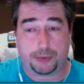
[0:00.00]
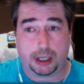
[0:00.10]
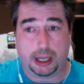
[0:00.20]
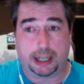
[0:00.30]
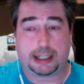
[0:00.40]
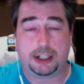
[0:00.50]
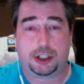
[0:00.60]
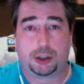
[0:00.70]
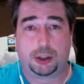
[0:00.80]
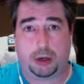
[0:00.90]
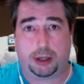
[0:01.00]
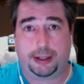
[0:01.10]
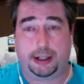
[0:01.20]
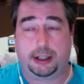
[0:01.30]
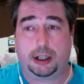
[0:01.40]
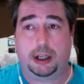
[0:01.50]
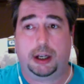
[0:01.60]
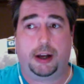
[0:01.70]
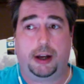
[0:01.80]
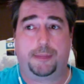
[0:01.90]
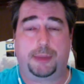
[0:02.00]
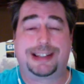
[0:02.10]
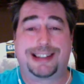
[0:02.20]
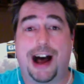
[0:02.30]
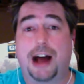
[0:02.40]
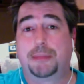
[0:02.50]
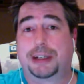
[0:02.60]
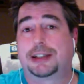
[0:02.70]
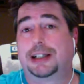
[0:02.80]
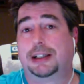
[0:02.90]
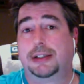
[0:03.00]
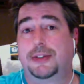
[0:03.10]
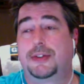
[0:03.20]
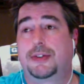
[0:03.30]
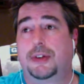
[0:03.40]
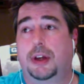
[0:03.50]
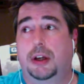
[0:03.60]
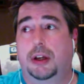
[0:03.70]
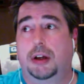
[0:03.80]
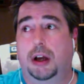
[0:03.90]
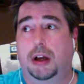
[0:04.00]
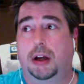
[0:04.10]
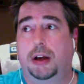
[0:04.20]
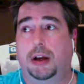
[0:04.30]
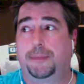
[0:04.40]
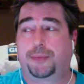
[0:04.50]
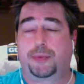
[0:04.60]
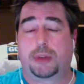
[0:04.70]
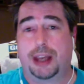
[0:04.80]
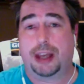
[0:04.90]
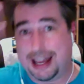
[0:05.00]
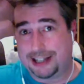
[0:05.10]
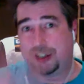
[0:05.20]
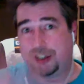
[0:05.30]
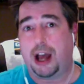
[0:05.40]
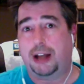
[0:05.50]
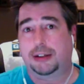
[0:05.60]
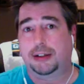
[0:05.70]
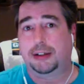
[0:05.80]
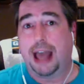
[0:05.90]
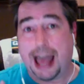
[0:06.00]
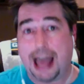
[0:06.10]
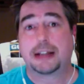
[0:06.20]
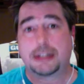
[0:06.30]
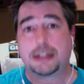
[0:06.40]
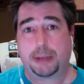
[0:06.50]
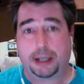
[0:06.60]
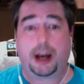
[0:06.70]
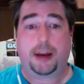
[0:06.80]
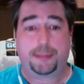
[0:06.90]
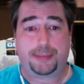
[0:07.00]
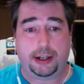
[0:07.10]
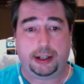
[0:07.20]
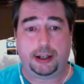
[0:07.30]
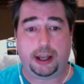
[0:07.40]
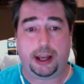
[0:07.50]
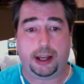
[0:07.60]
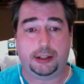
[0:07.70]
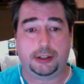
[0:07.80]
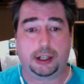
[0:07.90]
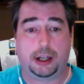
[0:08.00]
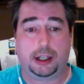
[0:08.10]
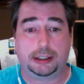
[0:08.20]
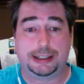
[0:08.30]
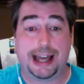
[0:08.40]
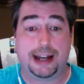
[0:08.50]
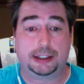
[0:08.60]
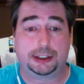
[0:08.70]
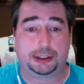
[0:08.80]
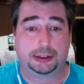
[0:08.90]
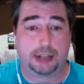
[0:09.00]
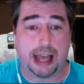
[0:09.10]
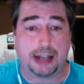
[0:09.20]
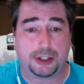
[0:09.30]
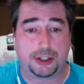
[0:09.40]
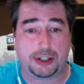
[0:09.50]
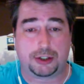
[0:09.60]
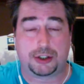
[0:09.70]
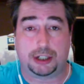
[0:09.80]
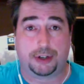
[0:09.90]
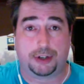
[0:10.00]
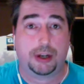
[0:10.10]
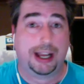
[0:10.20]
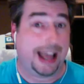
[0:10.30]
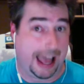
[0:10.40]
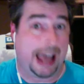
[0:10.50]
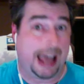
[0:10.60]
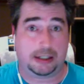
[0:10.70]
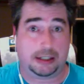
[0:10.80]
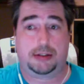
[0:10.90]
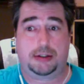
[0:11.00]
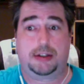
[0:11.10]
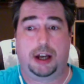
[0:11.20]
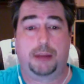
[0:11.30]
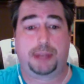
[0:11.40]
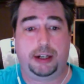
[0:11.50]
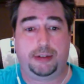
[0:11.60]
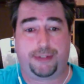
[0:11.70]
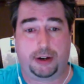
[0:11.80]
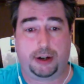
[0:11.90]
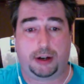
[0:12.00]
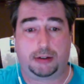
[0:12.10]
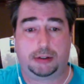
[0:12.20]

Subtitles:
case you were wondering, Todd McClellan's headshot has been updated, and Netich at Chester Chivo has the updated photo,